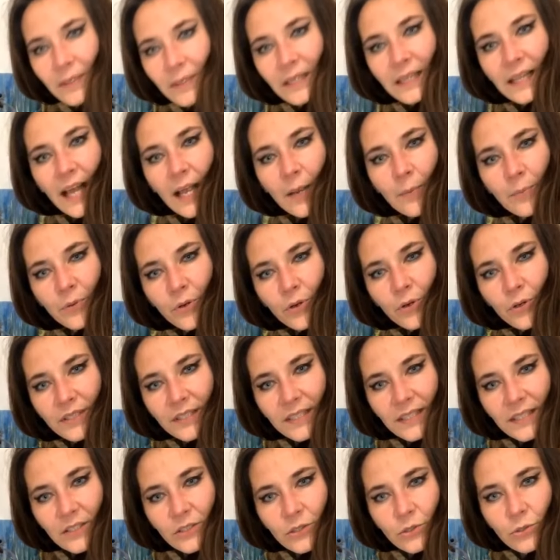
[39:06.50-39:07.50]
It's a bit like
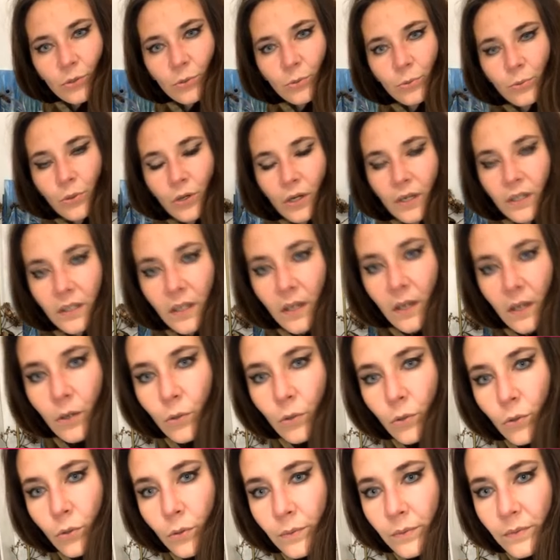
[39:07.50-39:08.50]
process through world.
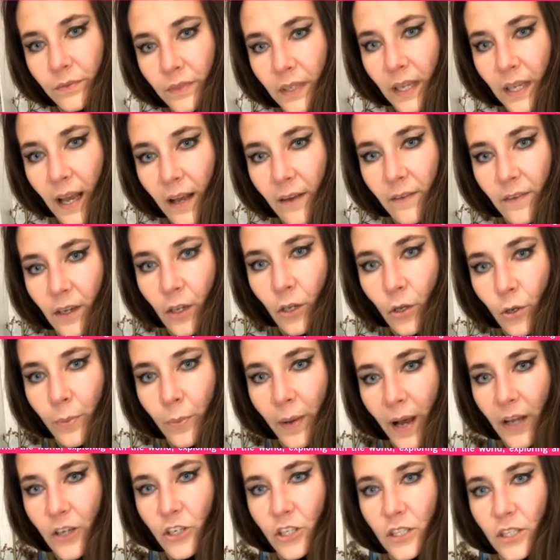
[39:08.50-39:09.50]
Oh, we have a
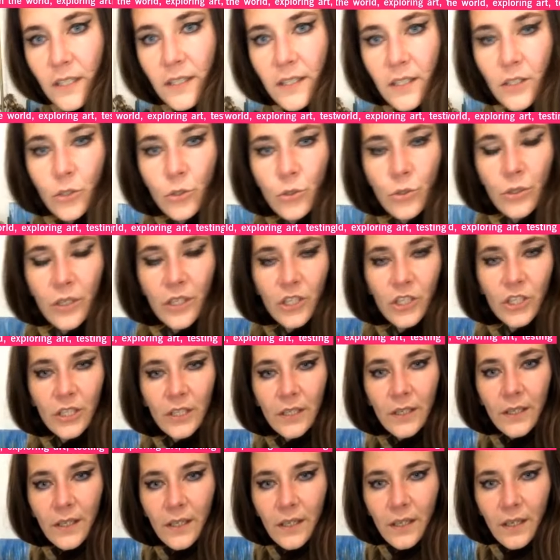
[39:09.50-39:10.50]
low battery
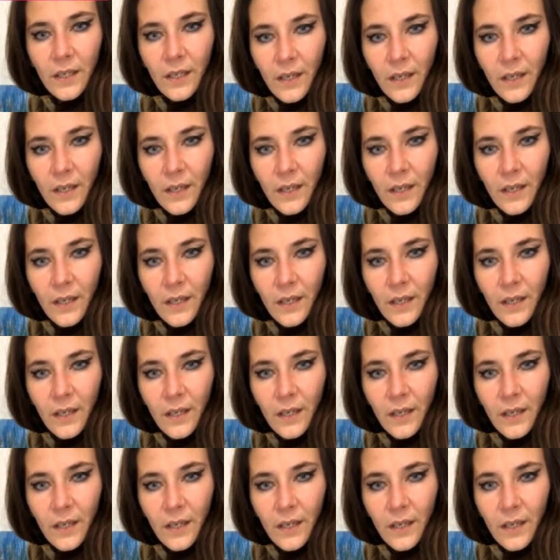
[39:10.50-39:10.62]
situation.